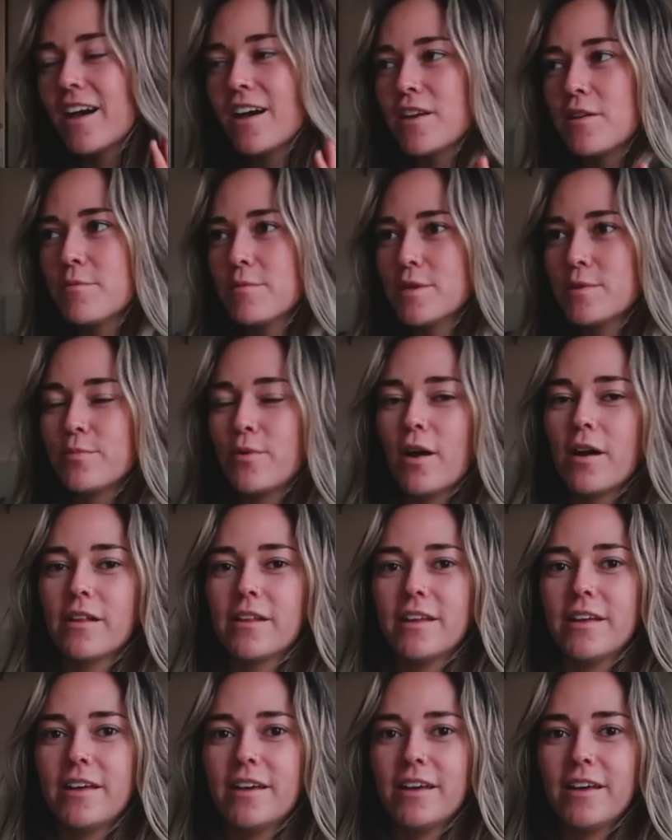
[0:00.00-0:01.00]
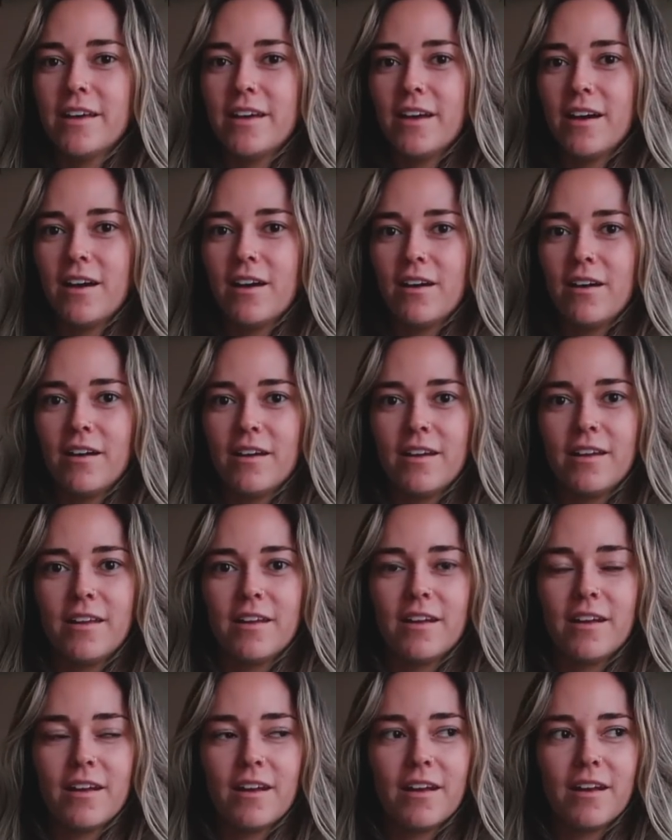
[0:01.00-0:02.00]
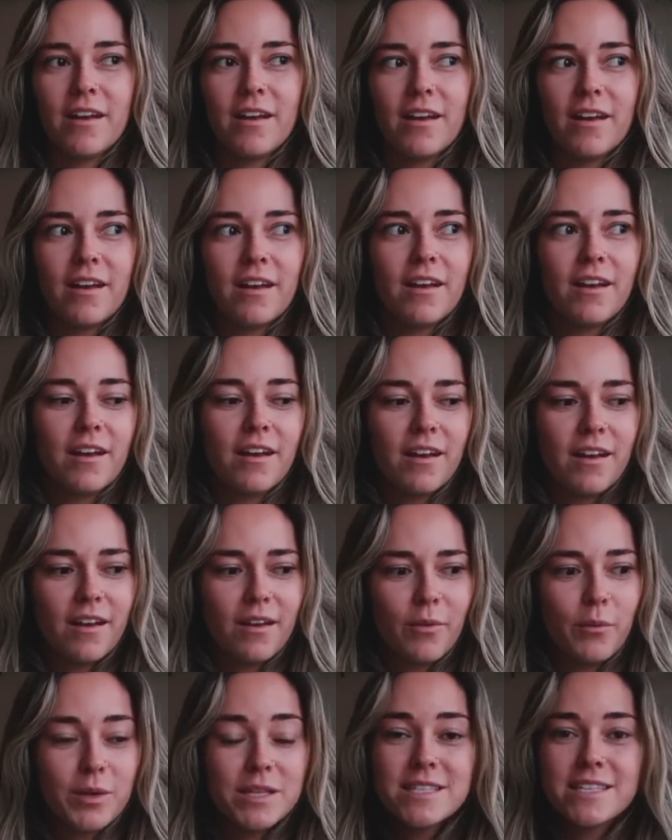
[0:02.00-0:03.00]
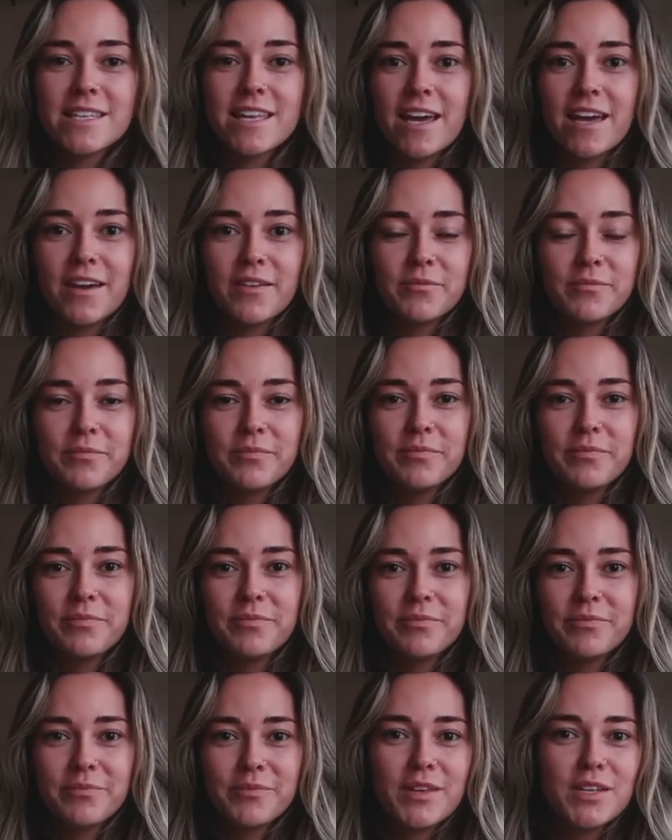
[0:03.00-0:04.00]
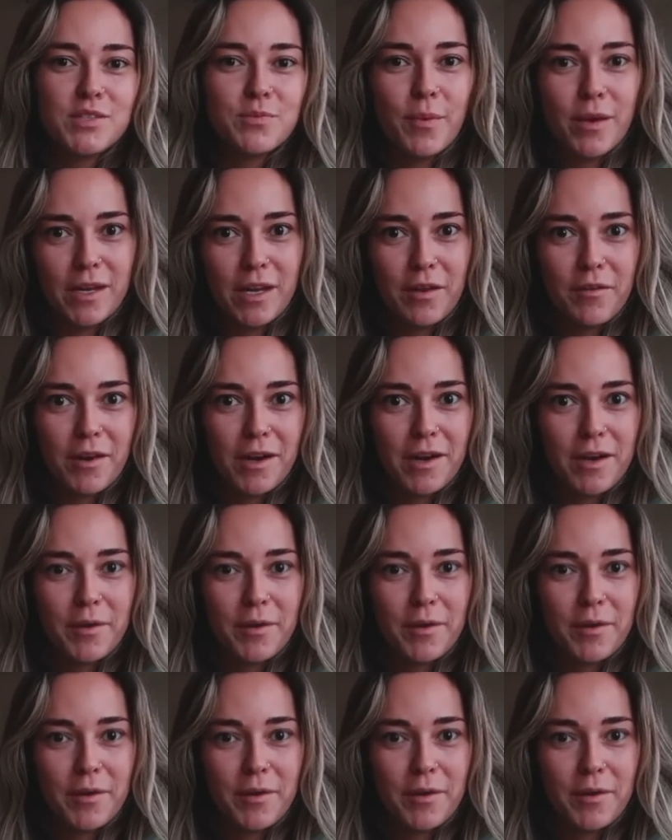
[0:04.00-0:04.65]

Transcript: I got him this broccoli on Wednesday. It's Monday right